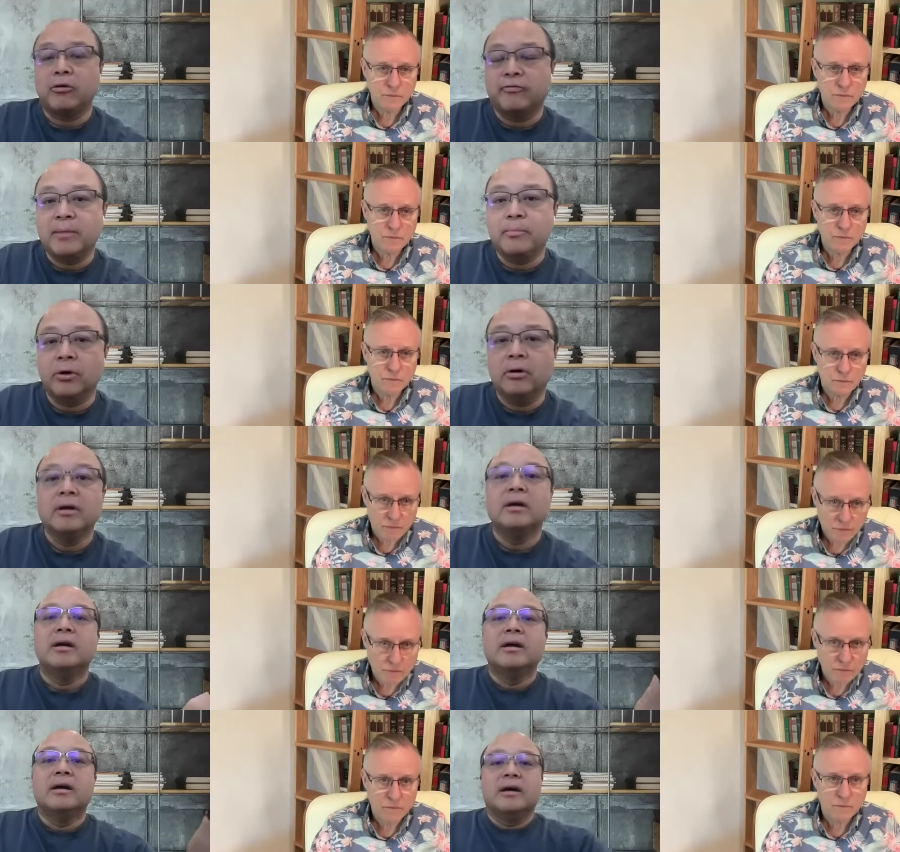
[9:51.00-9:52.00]
Speaker 1: with Venmo,
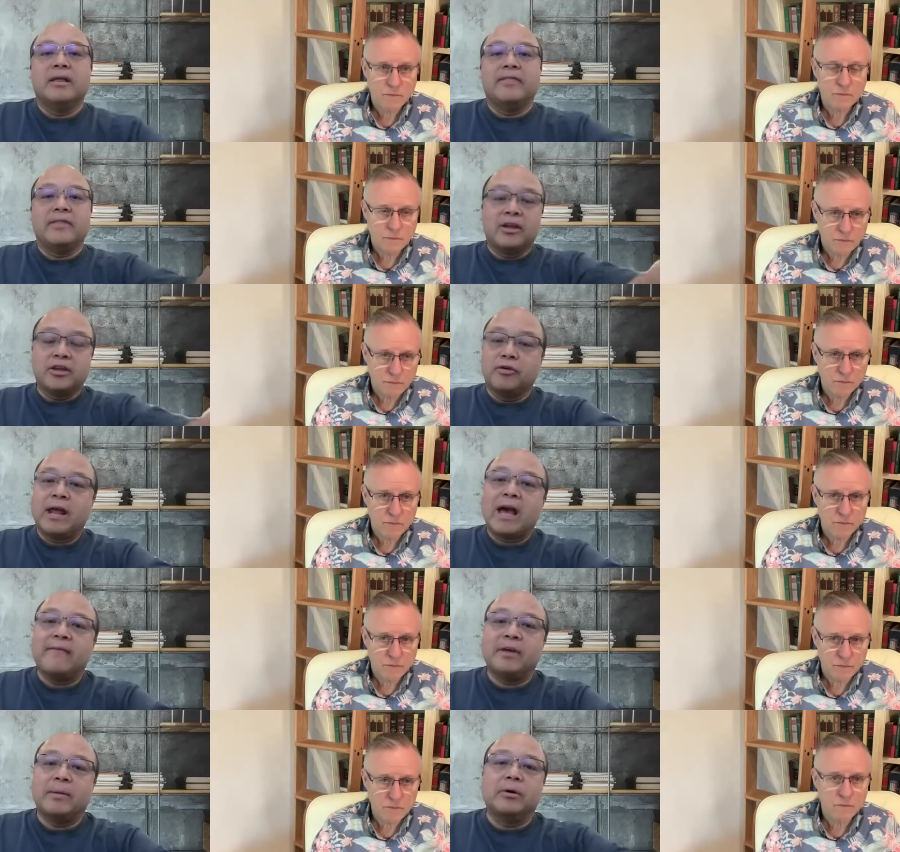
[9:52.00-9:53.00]
and you don't
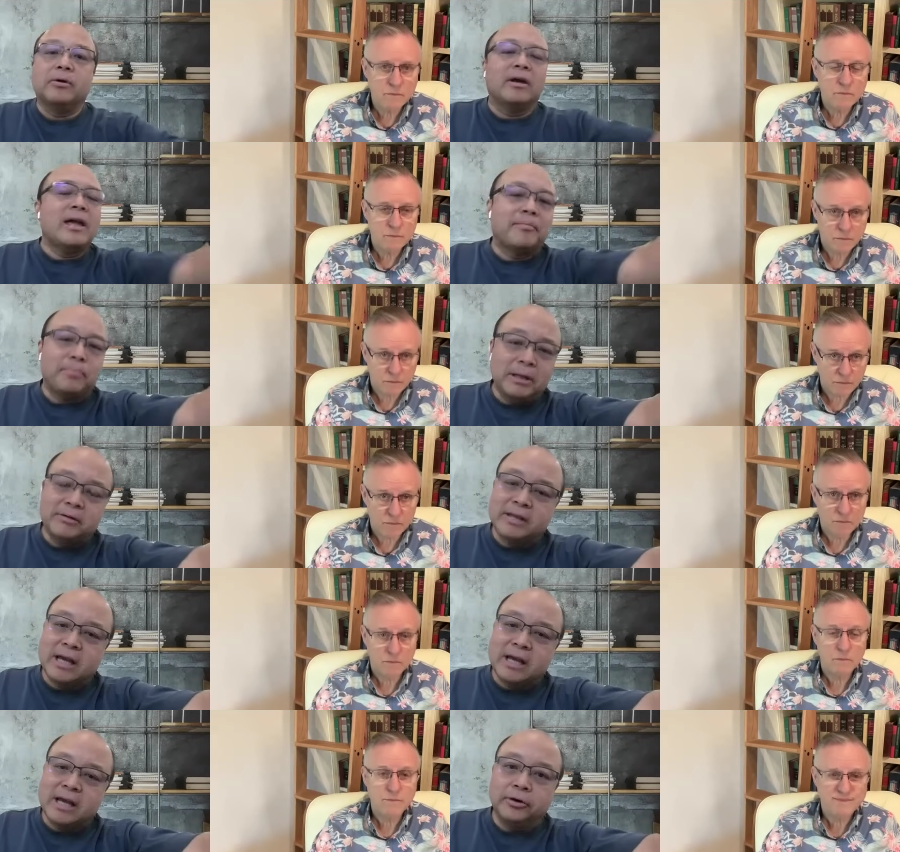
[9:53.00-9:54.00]
have Venmo, then hey, please
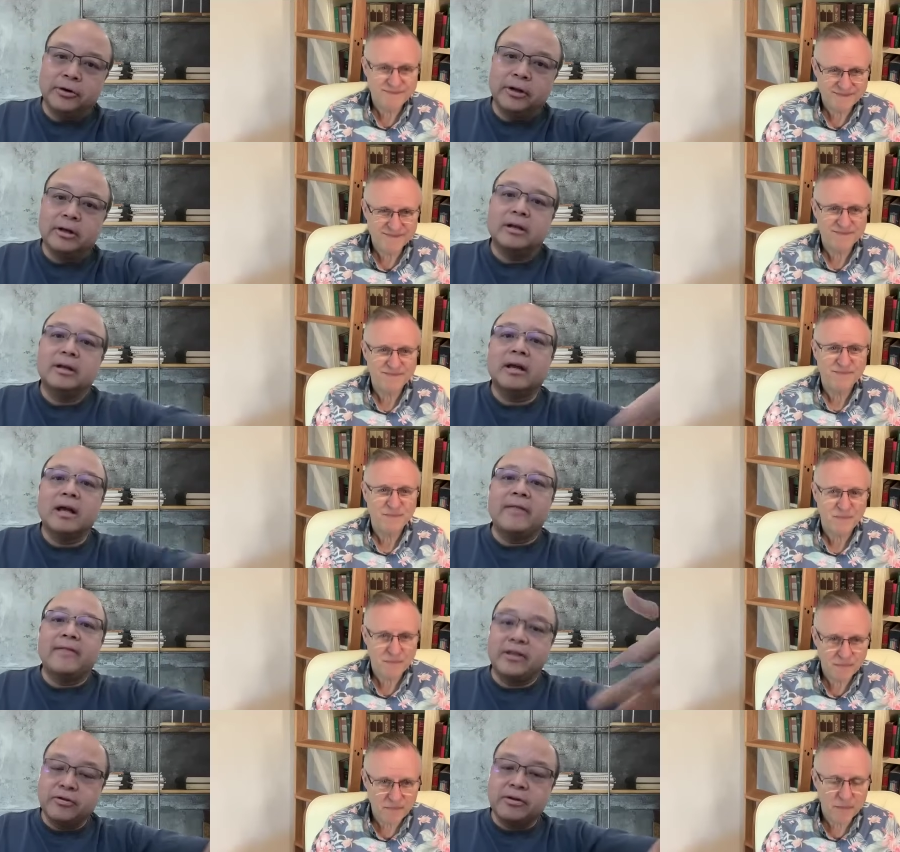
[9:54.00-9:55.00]
download it and
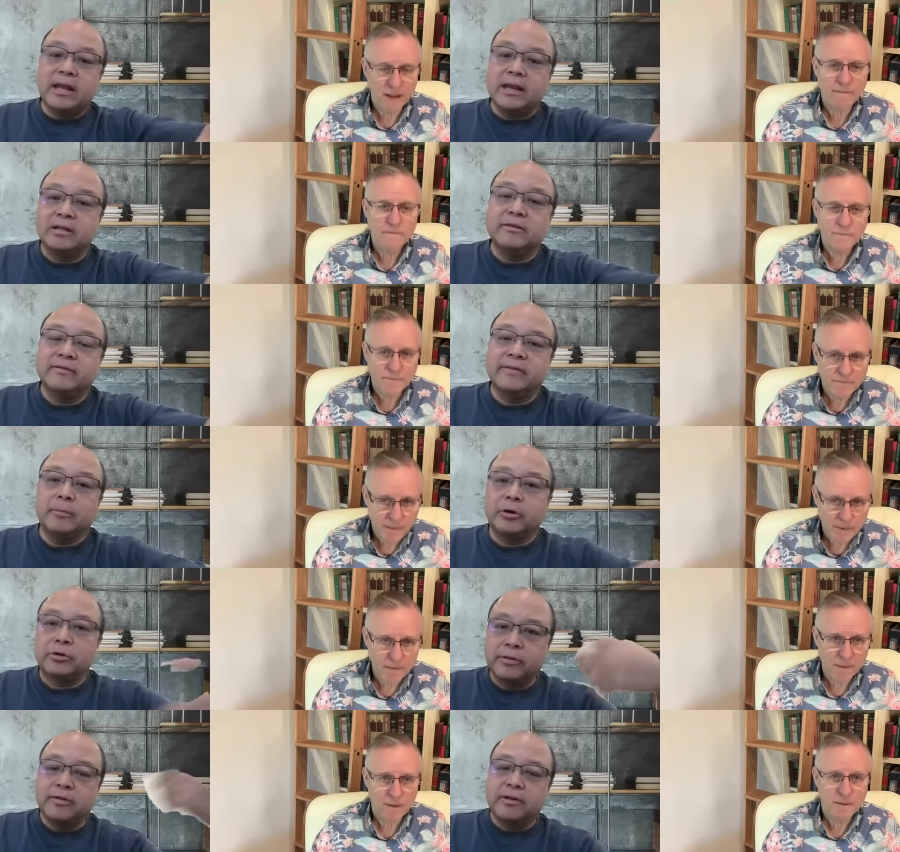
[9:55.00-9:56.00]
then you get into them.
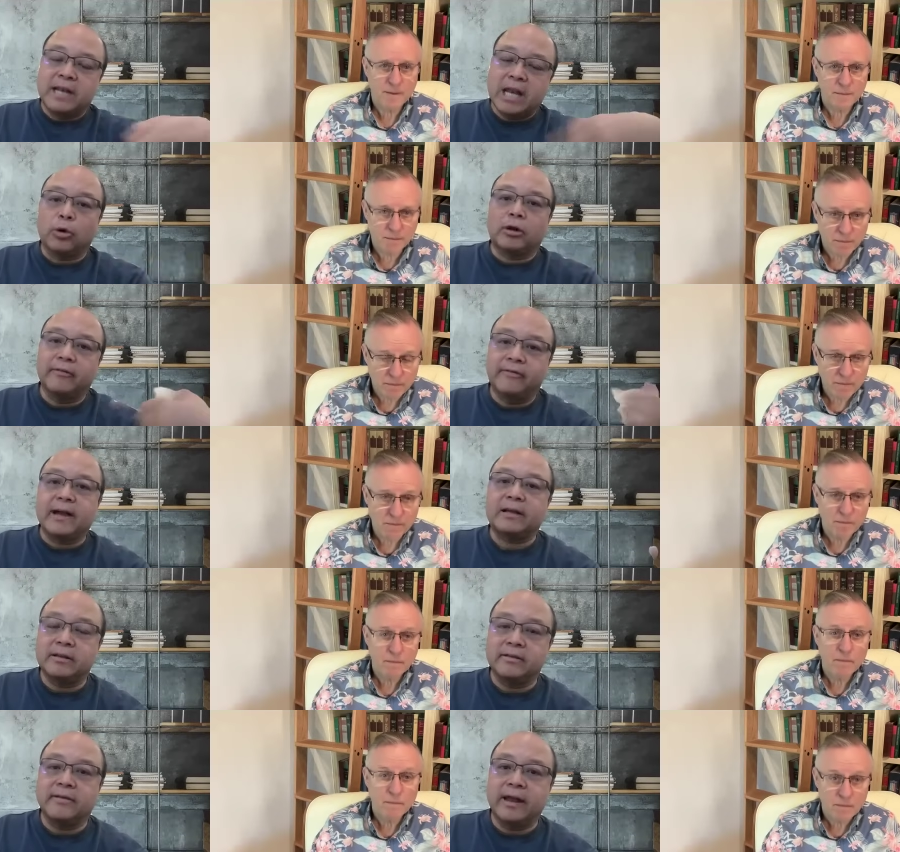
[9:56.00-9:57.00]
So the network
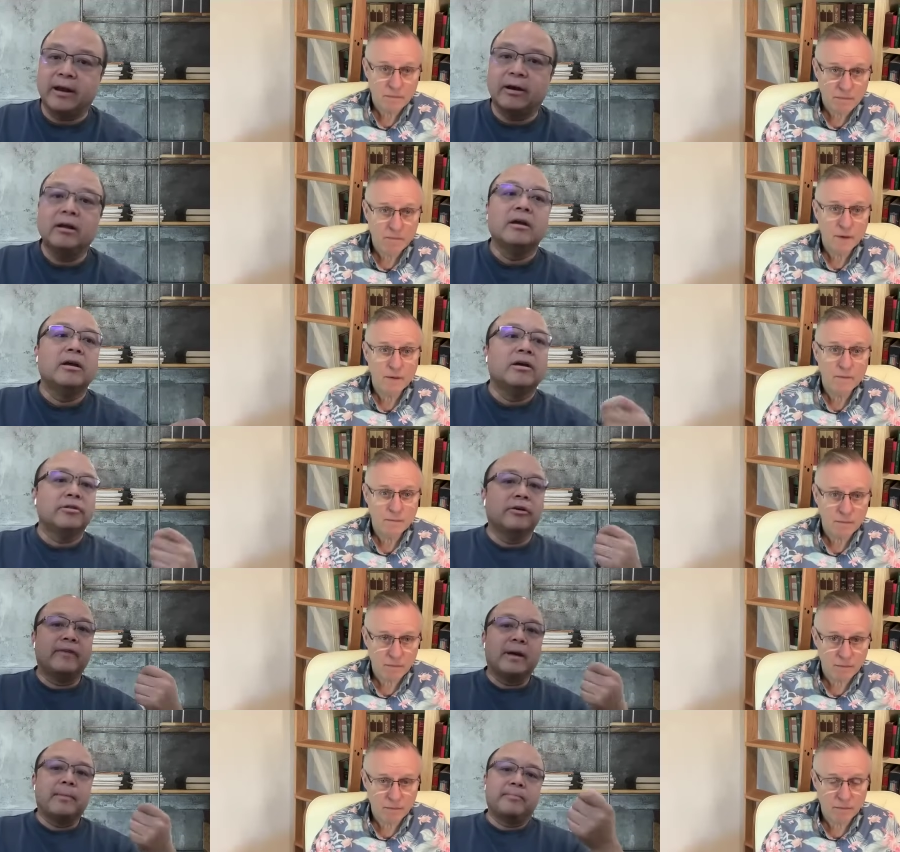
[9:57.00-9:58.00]
effect there. So
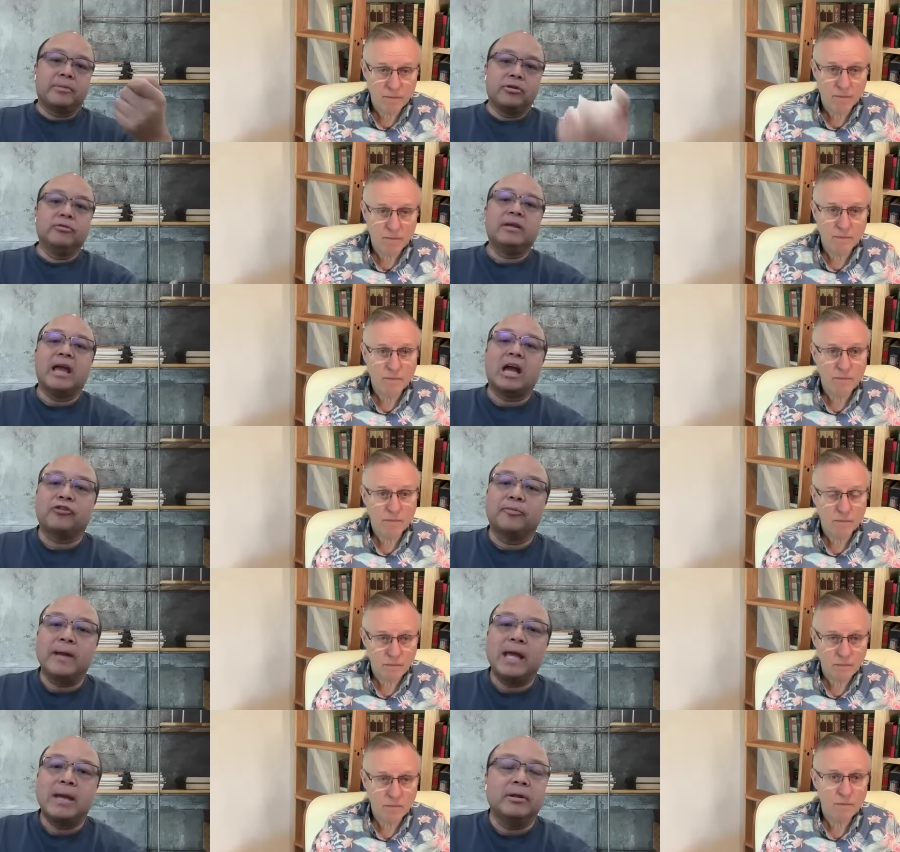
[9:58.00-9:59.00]
if I'm using extra
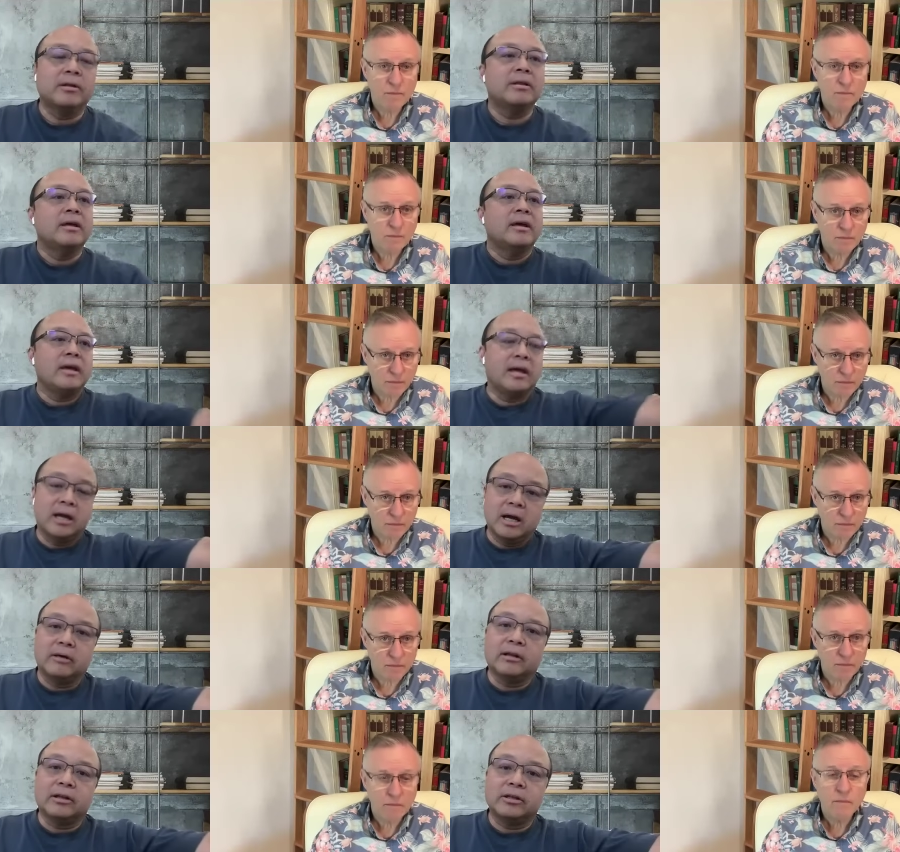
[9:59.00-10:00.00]
payments, hey,
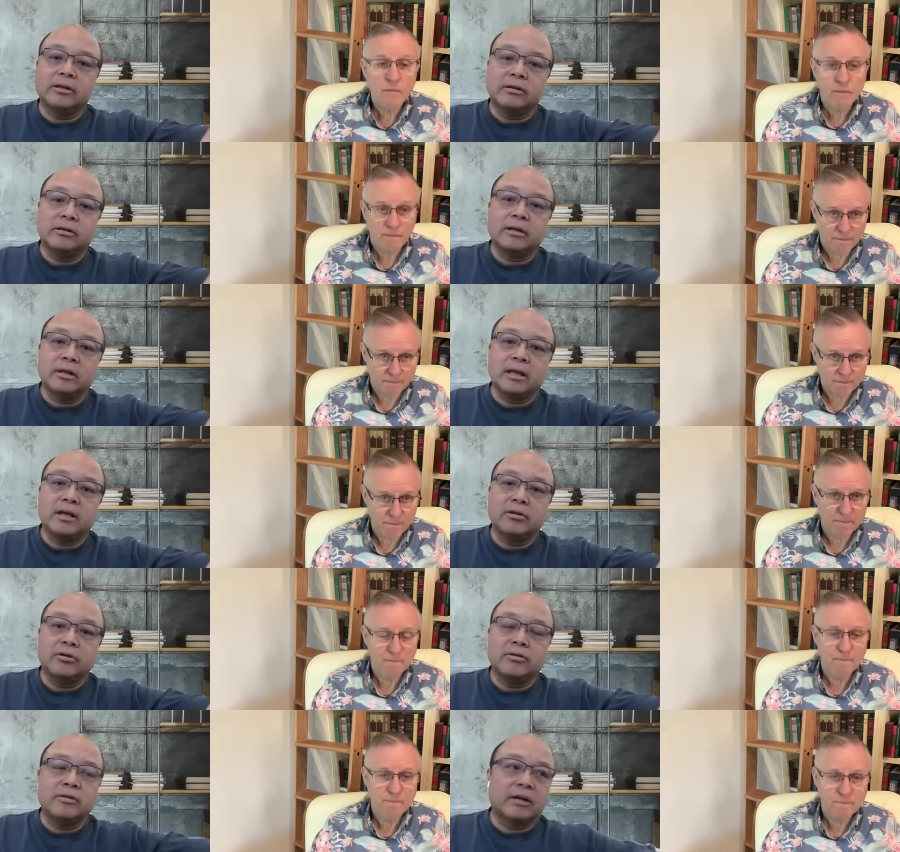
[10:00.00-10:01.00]
I'd like to get you to use